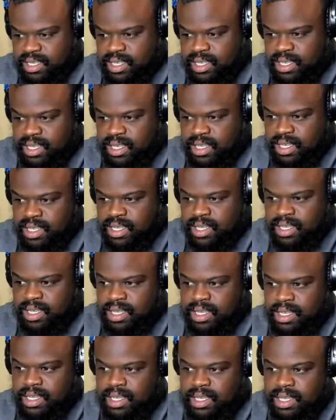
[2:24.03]

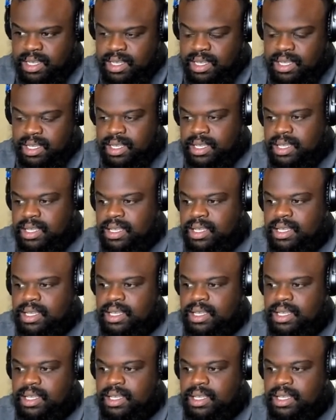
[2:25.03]
Nobody speaks.